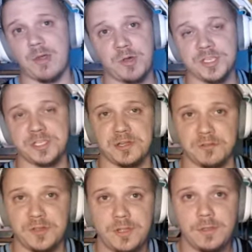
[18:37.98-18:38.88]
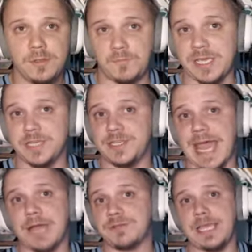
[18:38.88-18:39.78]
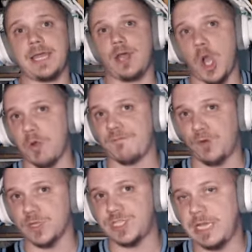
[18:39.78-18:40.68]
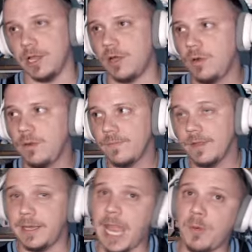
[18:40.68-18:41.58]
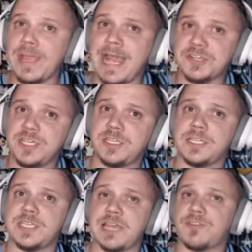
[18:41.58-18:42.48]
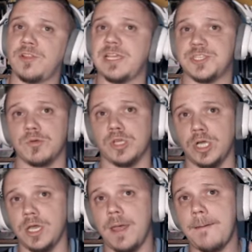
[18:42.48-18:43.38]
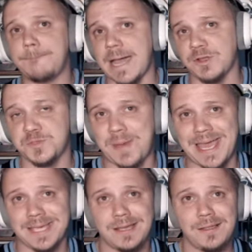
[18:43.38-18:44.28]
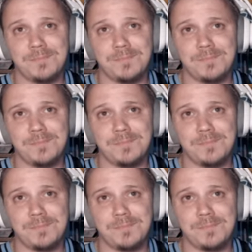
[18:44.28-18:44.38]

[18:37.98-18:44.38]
at risk of being down 10-0 or 14-0. And now we actually did take the lead. So good bounce back